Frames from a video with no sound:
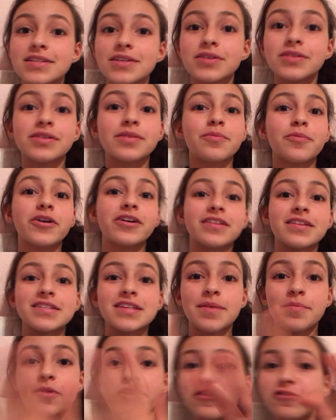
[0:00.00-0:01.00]
so I'm wearing the
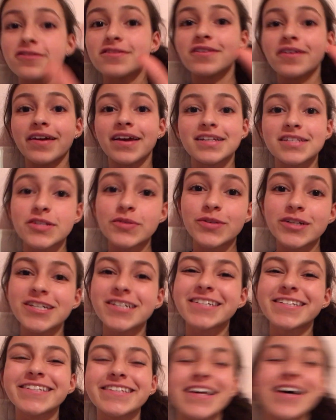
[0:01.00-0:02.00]
same clothes, so I guess it
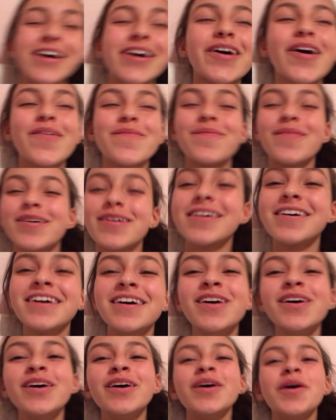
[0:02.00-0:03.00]
works.
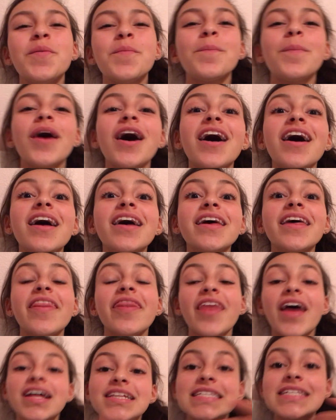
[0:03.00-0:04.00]
But
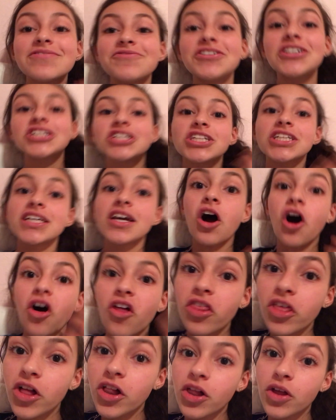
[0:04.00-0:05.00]
that's officially
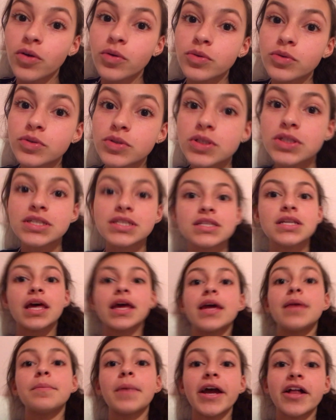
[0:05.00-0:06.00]
all the clothes
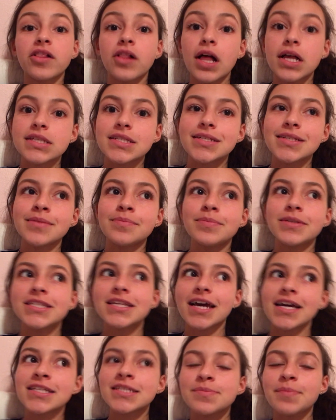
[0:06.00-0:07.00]
in my closet
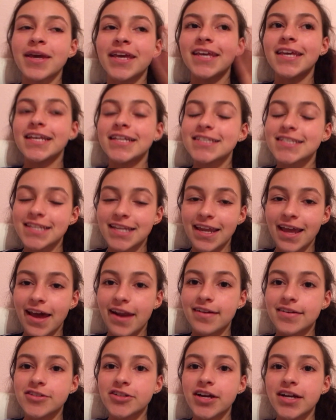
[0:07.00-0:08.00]
besides my
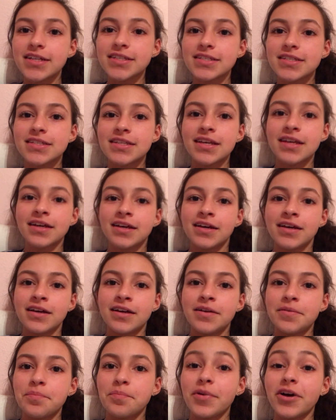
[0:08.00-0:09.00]
quinceañera dress.
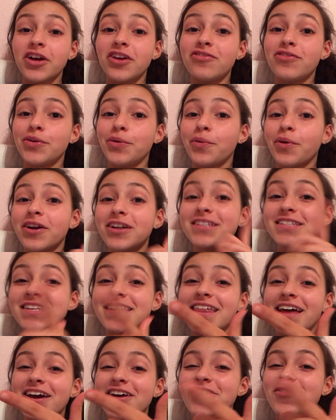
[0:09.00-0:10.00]
But if you want to see
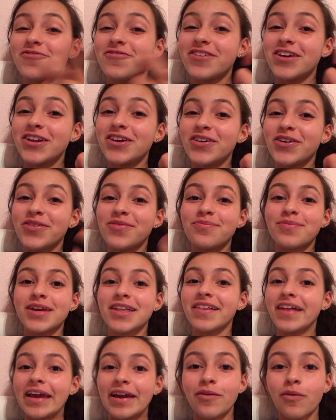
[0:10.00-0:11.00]
that in a video of me
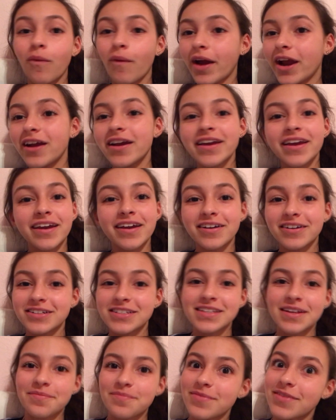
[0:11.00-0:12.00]
like wearing it or
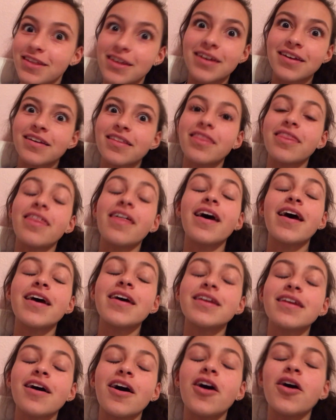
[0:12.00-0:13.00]
something,
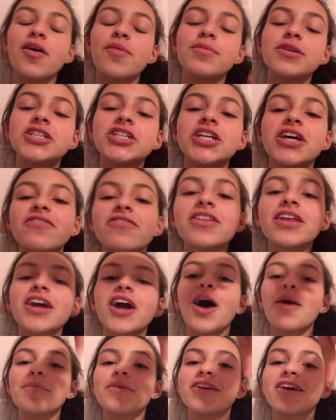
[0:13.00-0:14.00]
then you should definitely
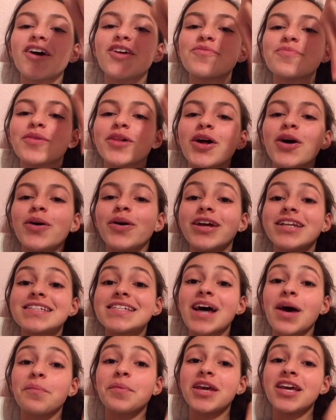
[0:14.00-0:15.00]
comment down below and
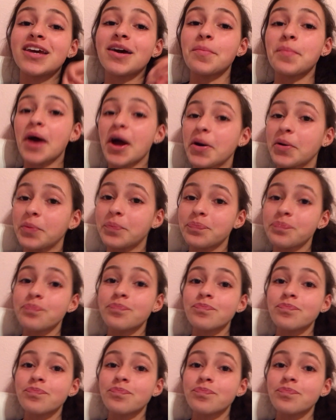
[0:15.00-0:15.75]
tell me about,